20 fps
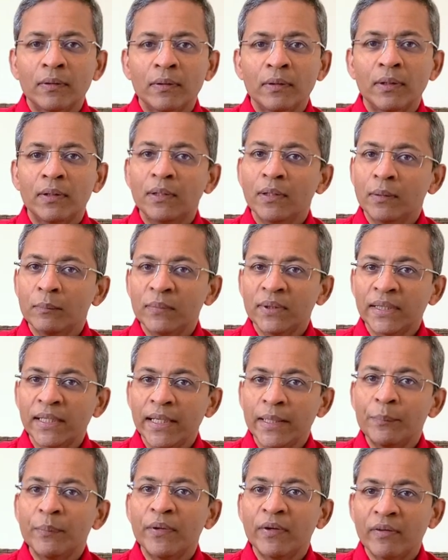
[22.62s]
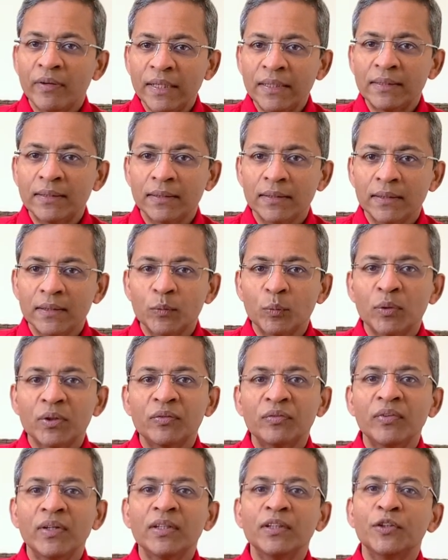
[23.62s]
The term sleep creases was
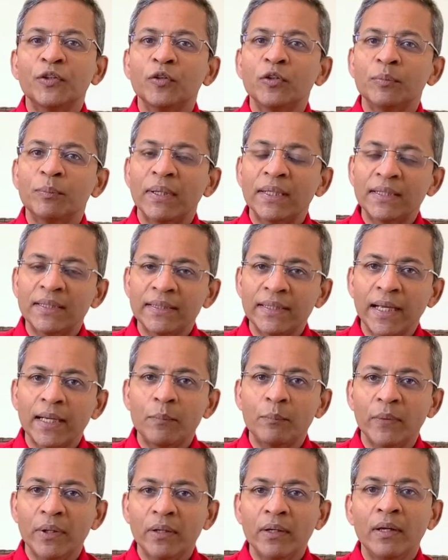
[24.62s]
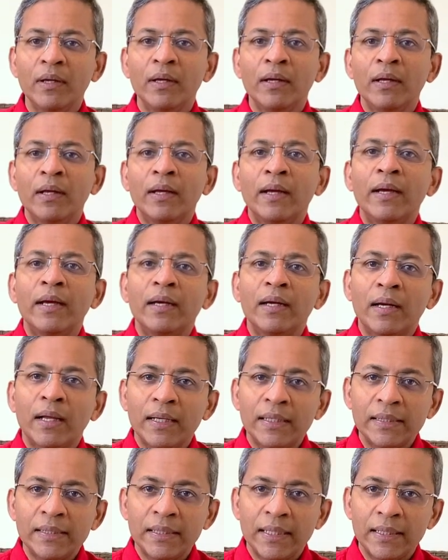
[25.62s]
first used by Stegman in
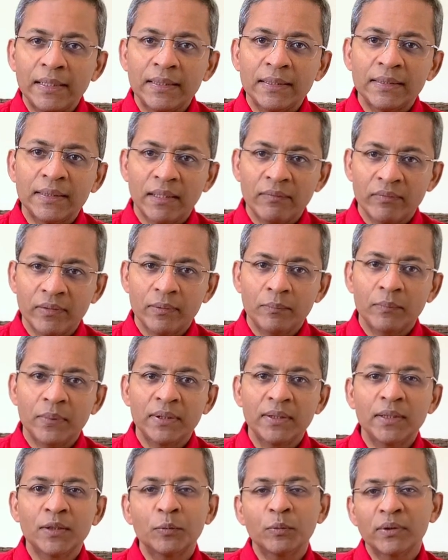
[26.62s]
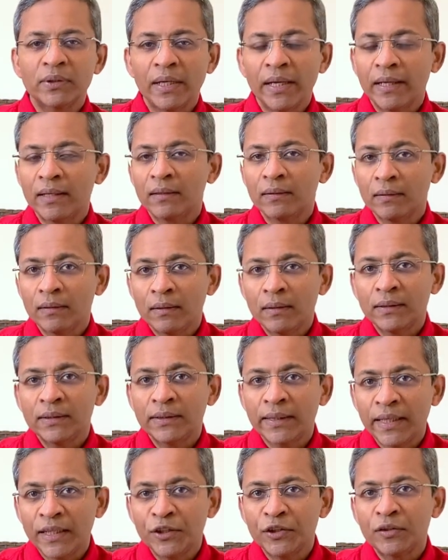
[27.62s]
1987, but this was later
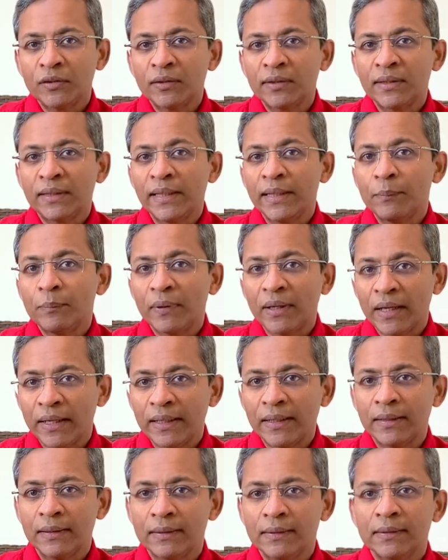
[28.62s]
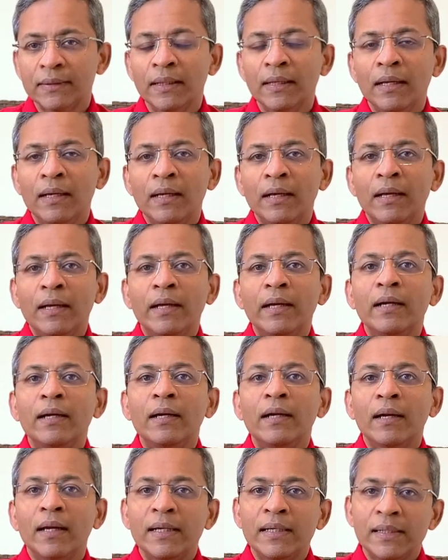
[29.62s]
changed to sleep lines
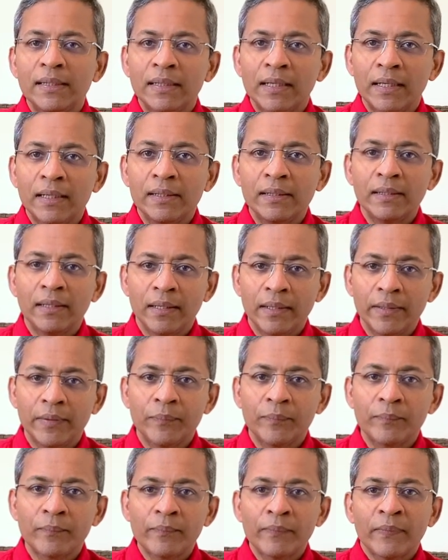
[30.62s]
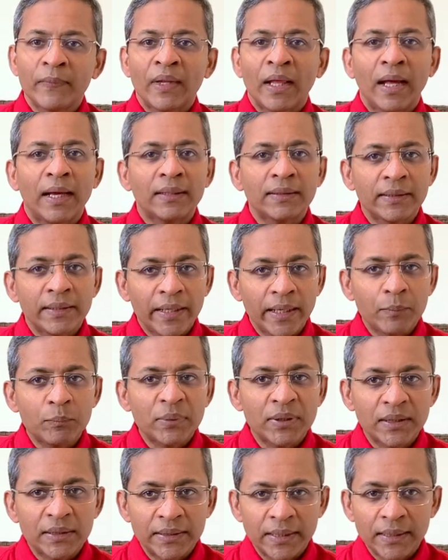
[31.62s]
in 1999. As the name
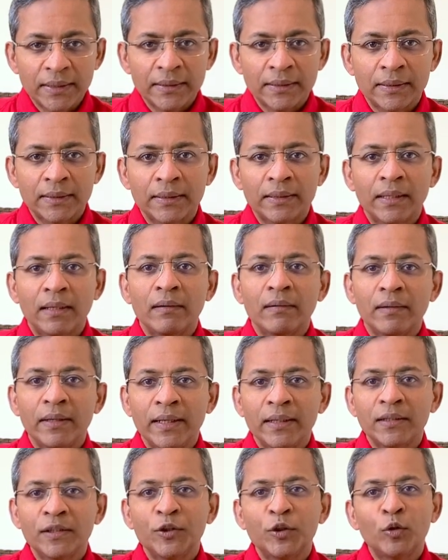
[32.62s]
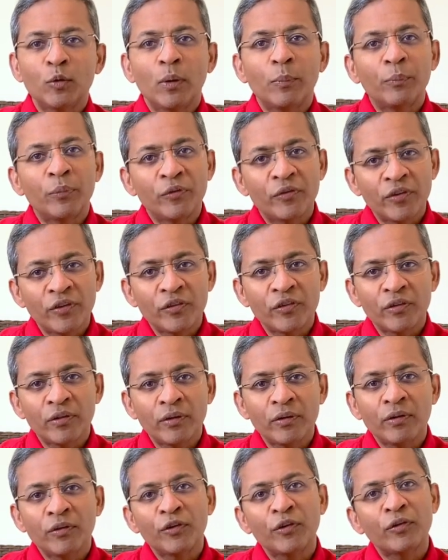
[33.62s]
suggests, they are related to
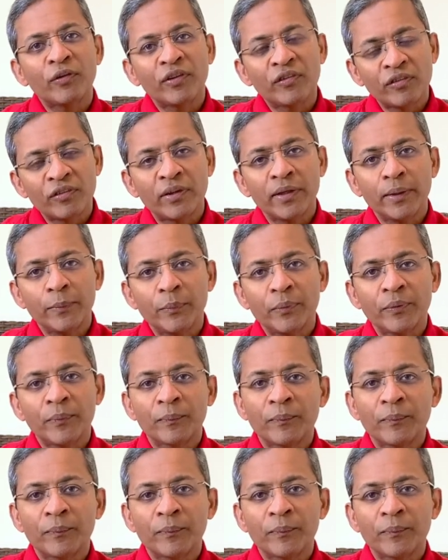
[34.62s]
opposition during sleep.